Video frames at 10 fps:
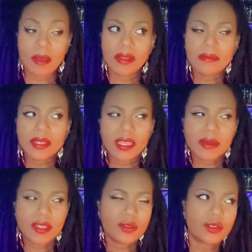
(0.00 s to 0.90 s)
I'm not playing
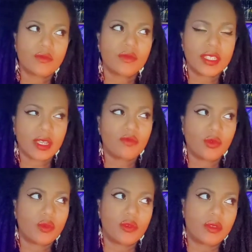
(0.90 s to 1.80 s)
by those same
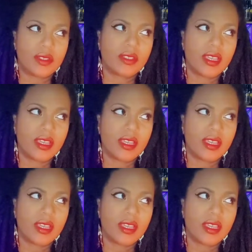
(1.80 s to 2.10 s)
rules.